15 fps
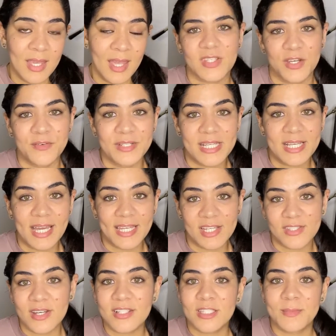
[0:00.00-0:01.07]
And I already
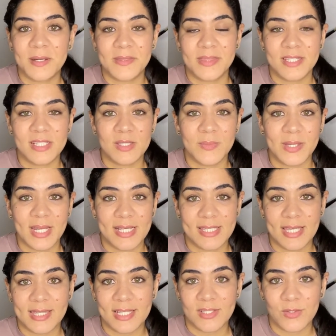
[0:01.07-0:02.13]
kind of talked about this when I
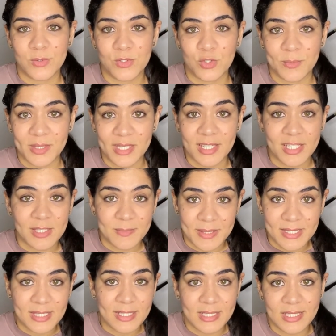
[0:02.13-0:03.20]
said that social media is
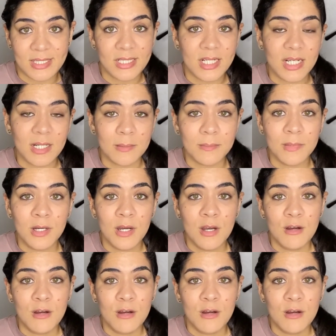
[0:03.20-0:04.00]
basically the hub